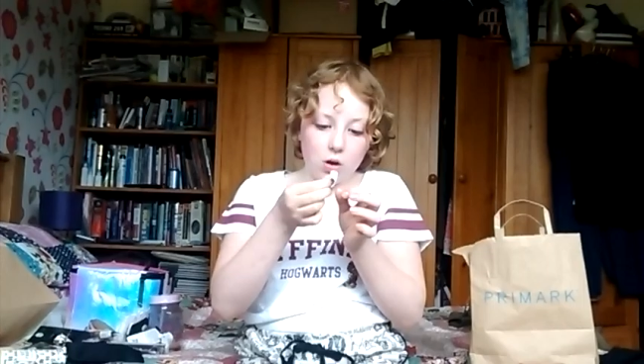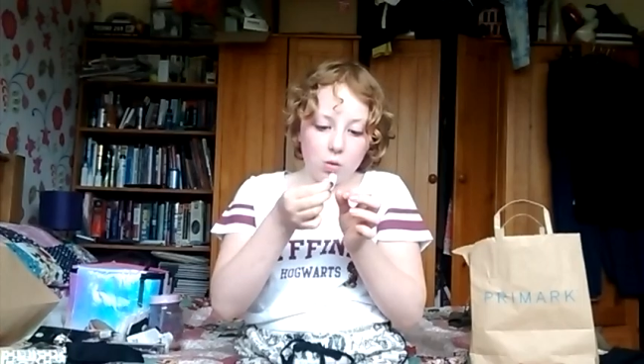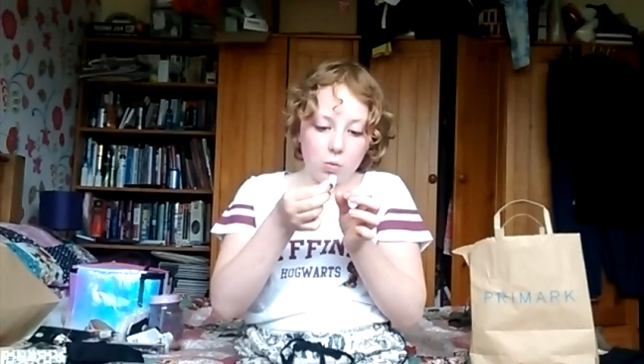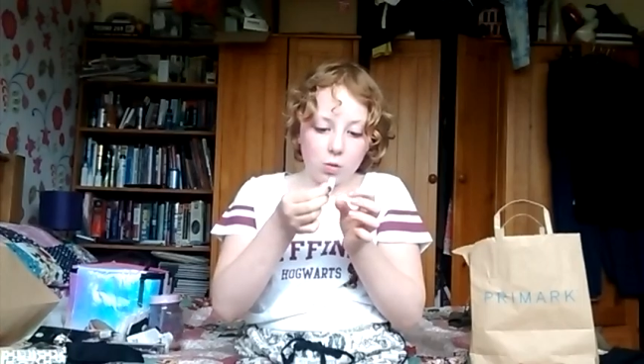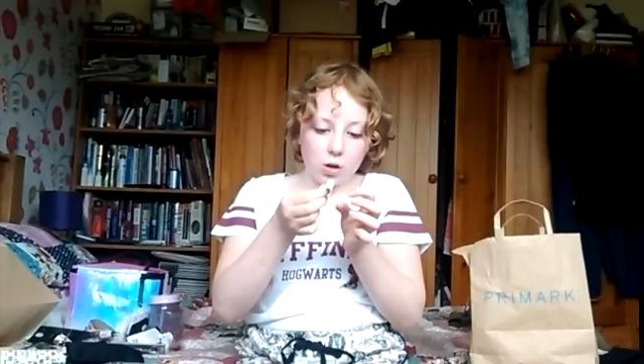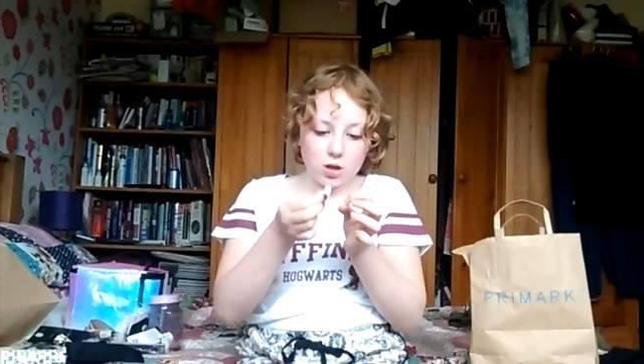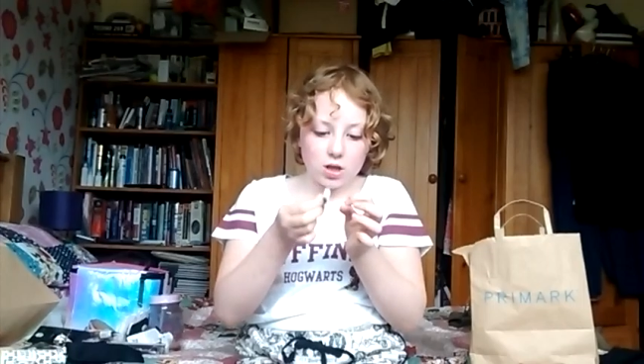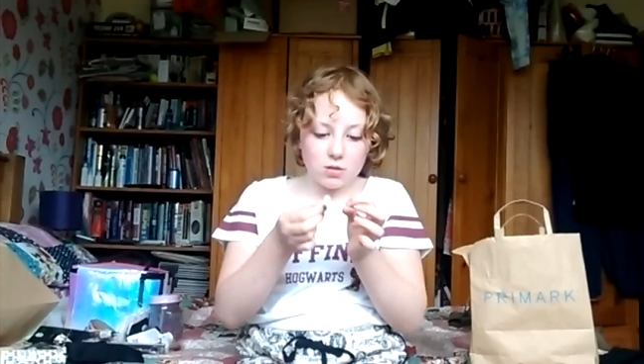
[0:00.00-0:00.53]

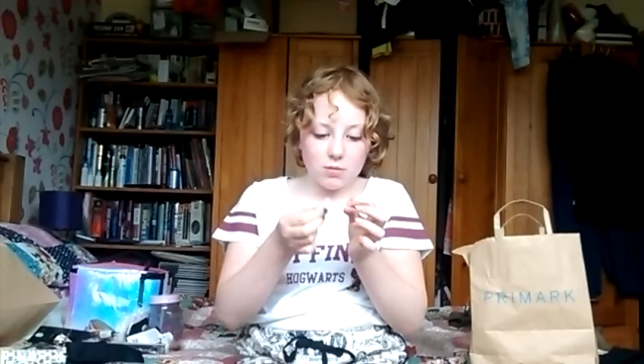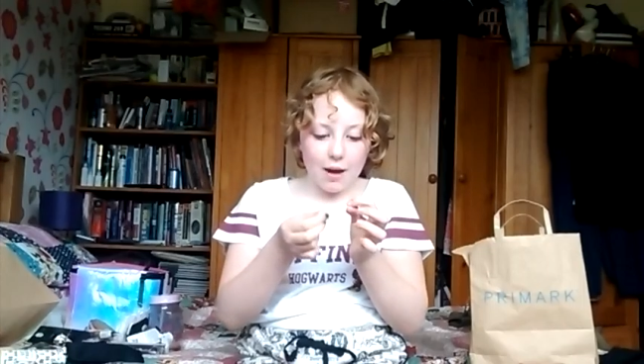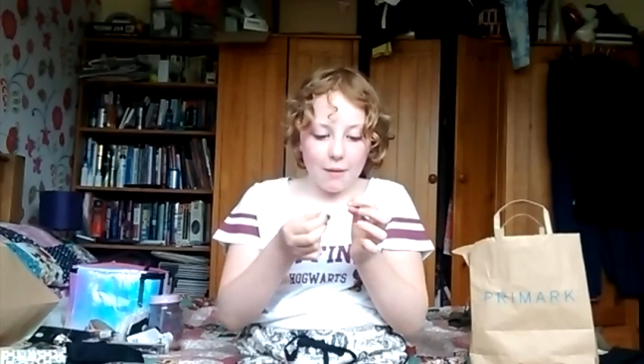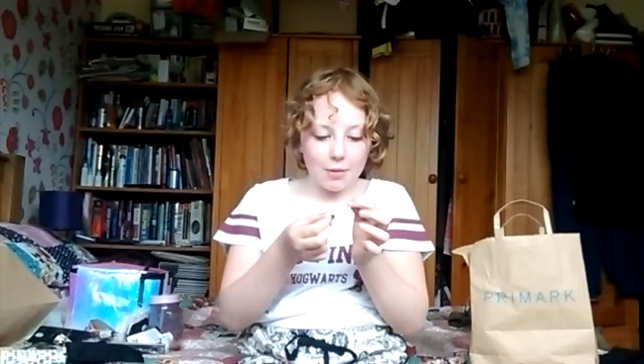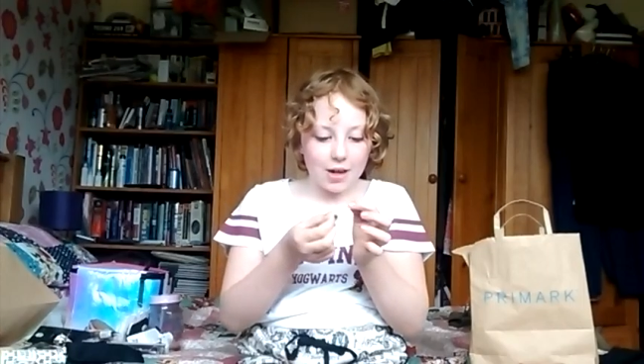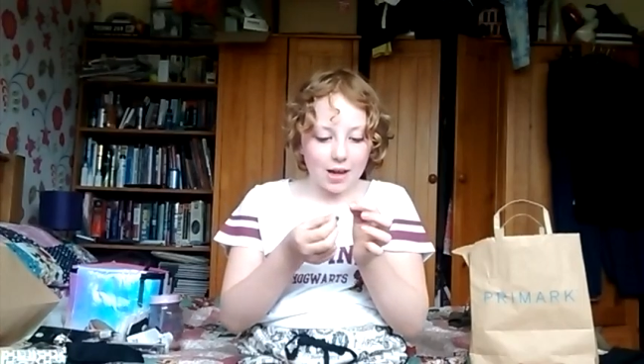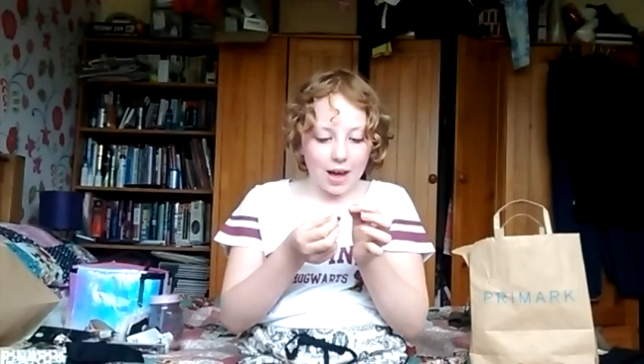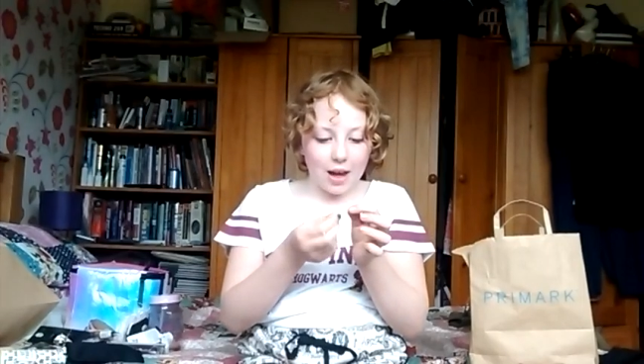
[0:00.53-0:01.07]
one swipe
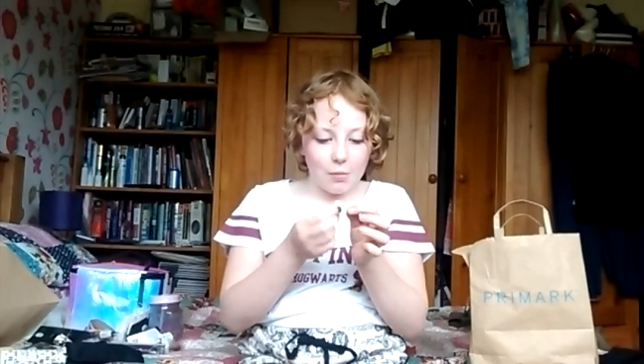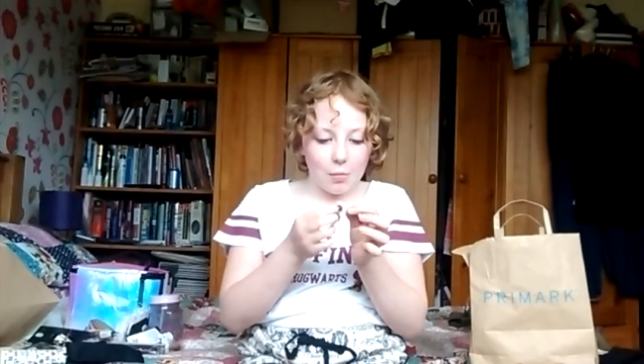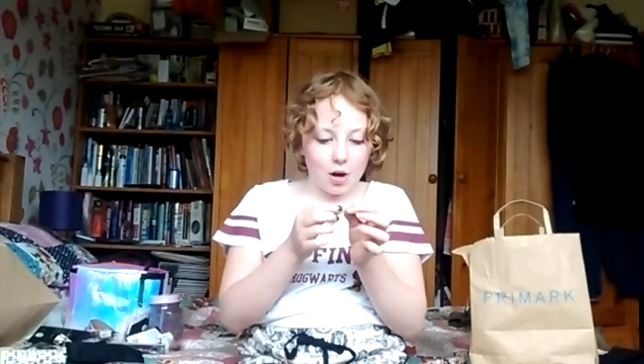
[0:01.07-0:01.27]
and it came